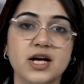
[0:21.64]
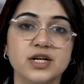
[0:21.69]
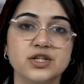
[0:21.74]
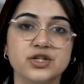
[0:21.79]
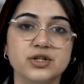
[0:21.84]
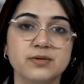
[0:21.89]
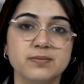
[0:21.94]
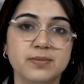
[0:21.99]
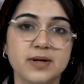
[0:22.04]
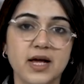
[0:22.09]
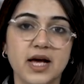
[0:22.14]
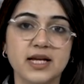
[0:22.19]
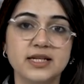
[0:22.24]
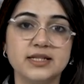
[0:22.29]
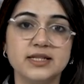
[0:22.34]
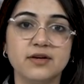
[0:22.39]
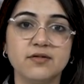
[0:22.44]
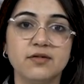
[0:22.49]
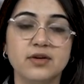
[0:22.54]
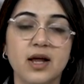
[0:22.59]
action plan
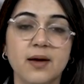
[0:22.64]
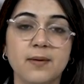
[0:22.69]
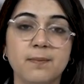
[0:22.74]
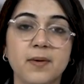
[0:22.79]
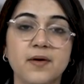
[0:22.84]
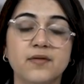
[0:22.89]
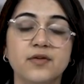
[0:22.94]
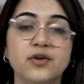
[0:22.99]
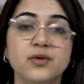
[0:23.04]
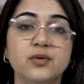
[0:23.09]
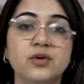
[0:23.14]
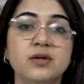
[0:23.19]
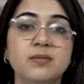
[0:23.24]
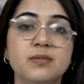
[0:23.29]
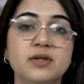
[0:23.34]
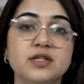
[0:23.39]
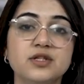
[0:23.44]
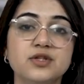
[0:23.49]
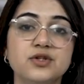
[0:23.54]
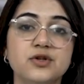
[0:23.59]
developed by the Union
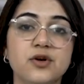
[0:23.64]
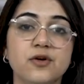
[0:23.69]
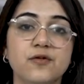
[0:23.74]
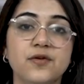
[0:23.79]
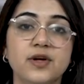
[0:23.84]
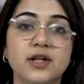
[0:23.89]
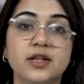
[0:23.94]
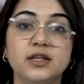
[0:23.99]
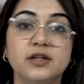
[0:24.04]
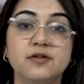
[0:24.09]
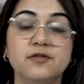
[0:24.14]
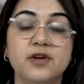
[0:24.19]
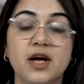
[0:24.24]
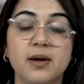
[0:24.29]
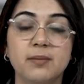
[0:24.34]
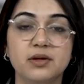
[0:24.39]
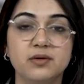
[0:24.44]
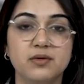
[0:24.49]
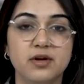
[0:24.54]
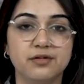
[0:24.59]
Ministry of Health and
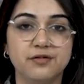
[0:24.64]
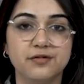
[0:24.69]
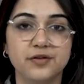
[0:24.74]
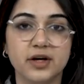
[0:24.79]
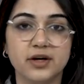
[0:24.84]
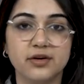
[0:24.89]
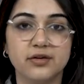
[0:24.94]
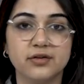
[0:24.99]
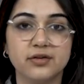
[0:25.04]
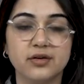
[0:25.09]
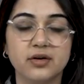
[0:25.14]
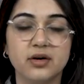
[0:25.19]
Family Welfare.